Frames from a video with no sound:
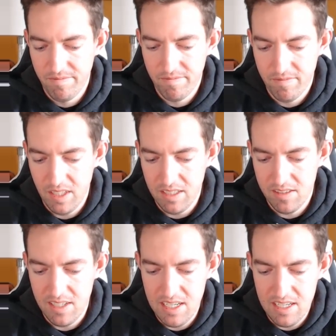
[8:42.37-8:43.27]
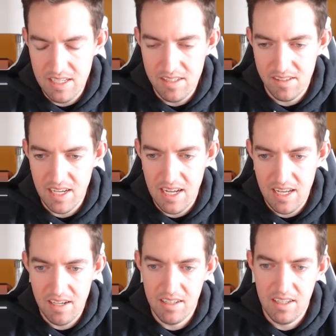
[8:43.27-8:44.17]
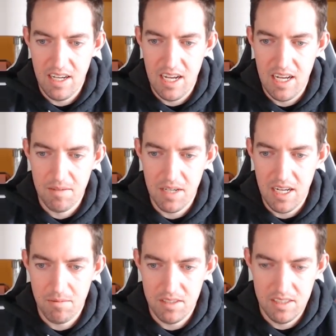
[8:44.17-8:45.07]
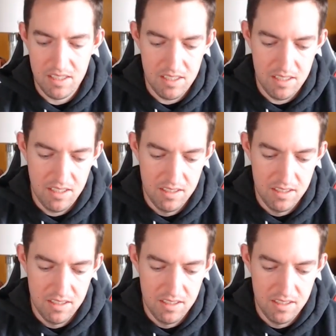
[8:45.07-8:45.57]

Let's say he's got hobgoblin.